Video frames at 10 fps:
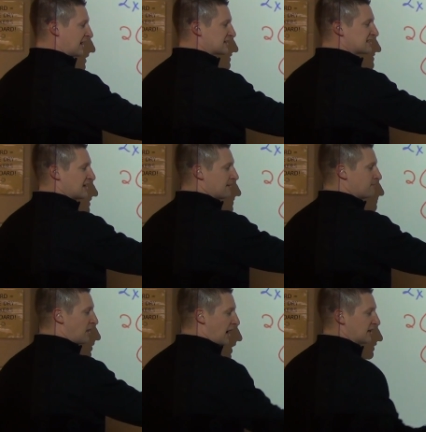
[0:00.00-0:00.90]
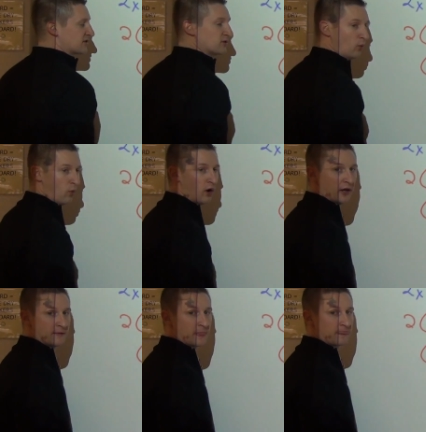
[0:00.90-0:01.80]
x minus
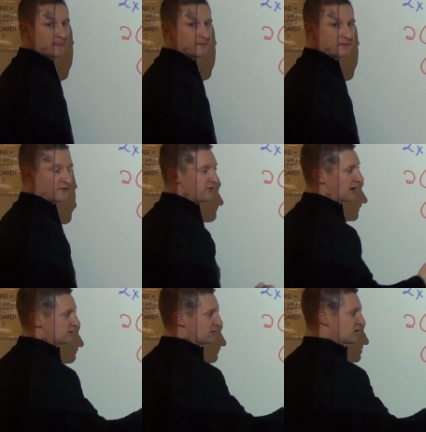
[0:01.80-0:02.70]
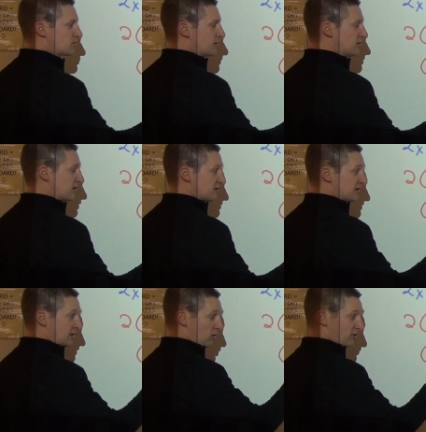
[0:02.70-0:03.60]
1. I factor this way because
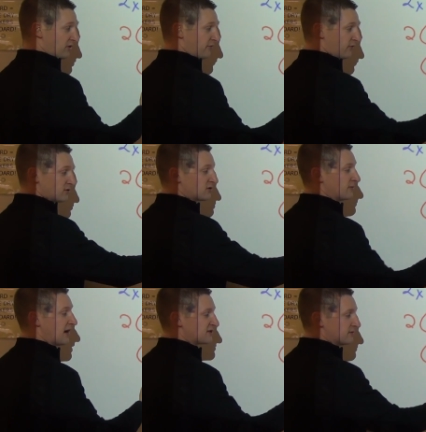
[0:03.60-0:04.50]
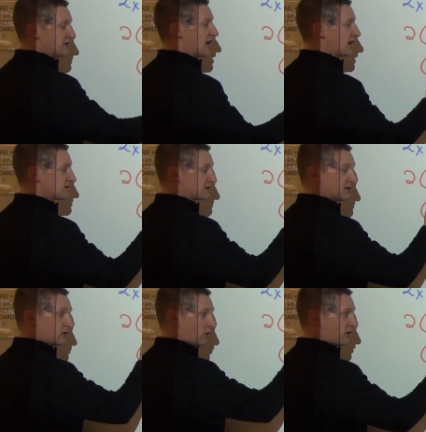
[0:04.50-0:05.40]
I know that the first term has to be x
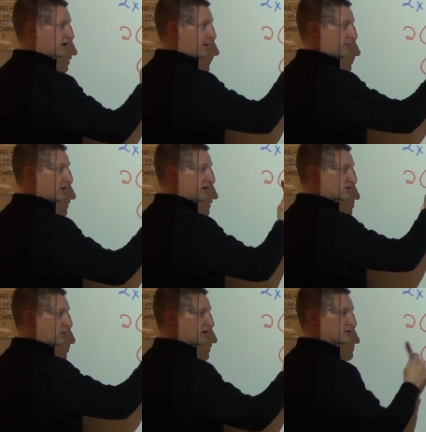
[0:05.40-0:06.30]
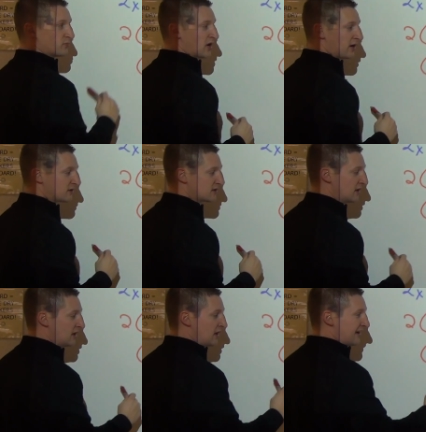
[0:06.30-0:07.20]
in order to come up with x squared as a product,
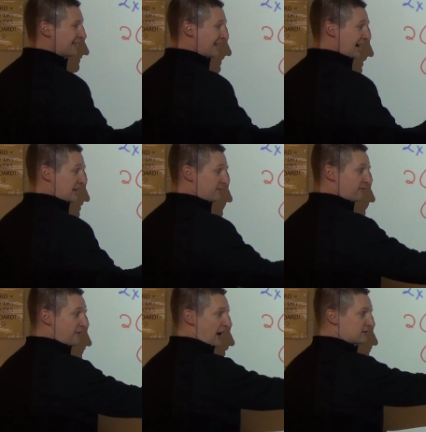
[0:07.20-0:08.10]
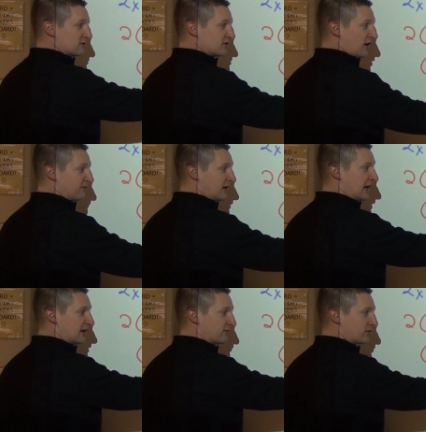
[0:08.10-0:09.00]
and then I need factors of
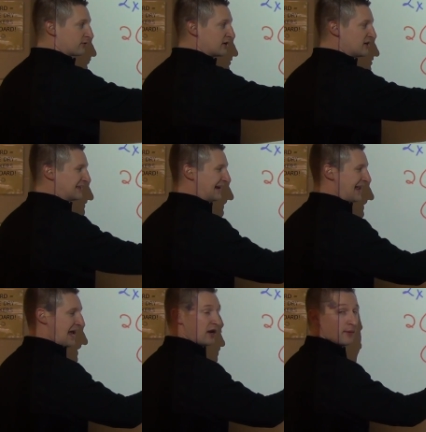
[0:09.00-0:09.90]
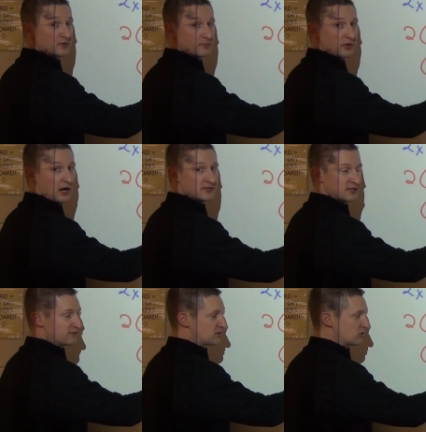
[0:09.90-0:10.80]
-3 that add up to
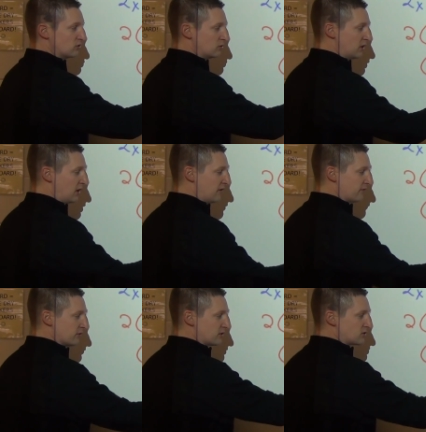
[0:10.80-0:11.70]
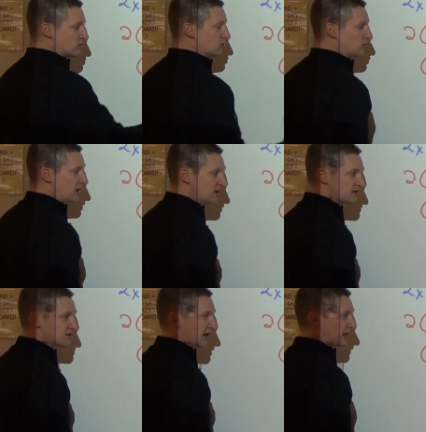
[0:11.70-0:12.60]
+2 for the two
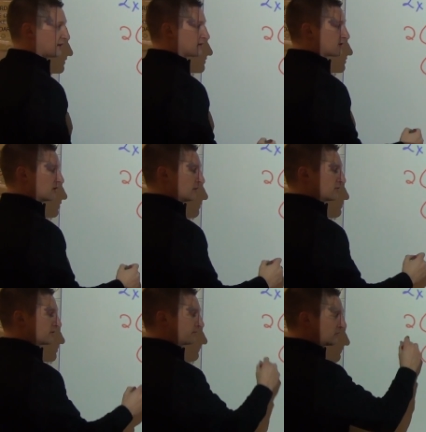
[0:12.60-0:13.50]
second terms.